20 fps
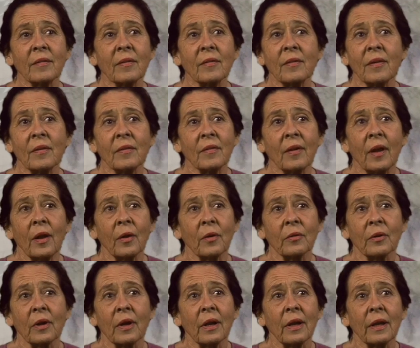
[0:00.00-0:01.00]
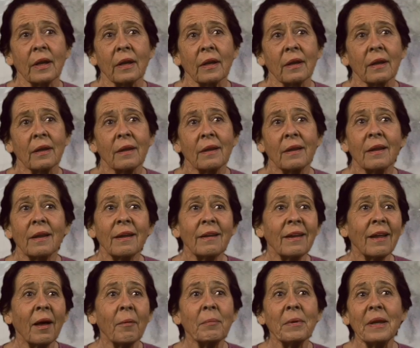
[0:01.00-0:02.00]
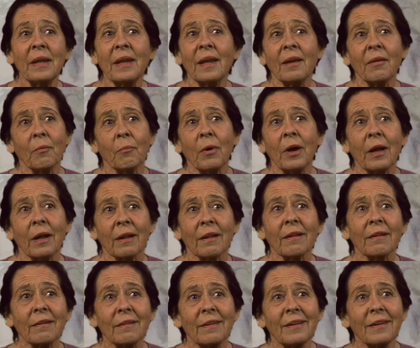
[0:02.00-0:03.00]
It says, hello, darling. Yeah, I've been here, a while.